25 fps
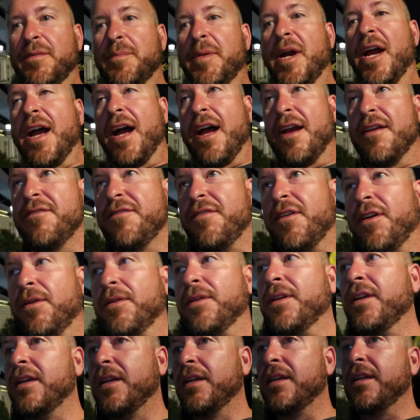for my
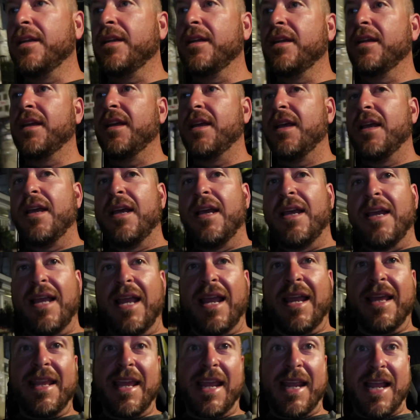iPhone,
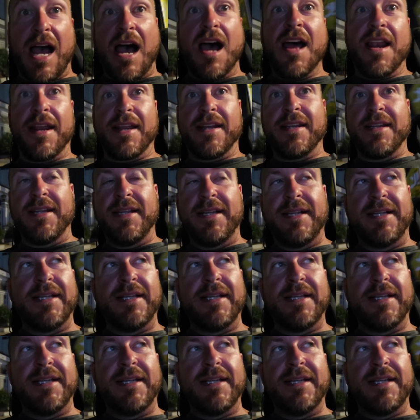and they got it.